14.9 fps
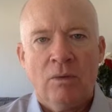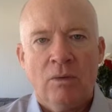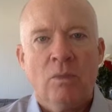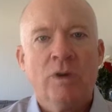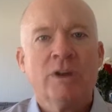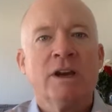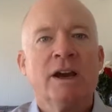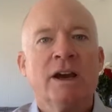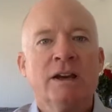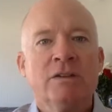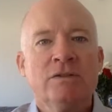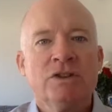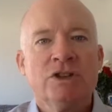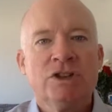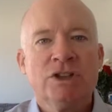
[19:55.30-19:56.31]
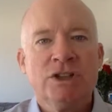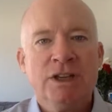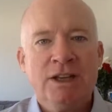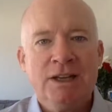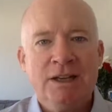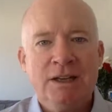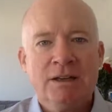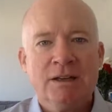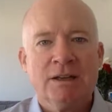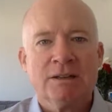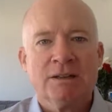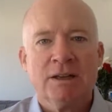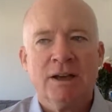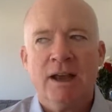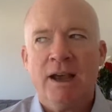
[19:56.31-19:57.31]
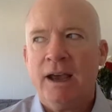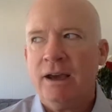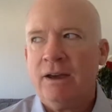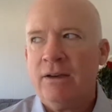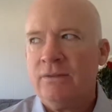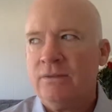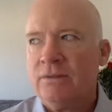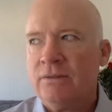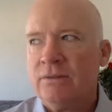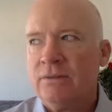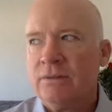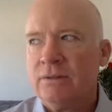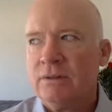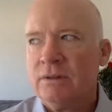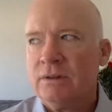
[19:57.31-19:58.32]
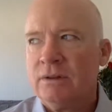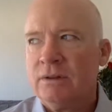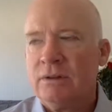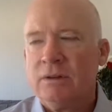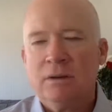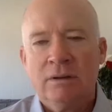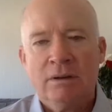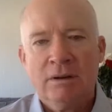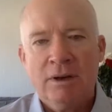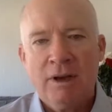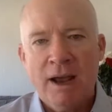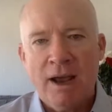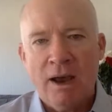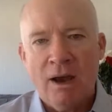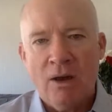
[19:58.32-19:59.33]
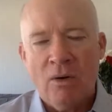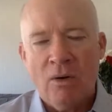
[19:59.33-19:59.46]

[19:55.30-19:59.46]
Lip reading: What kind of sheen does it have? now.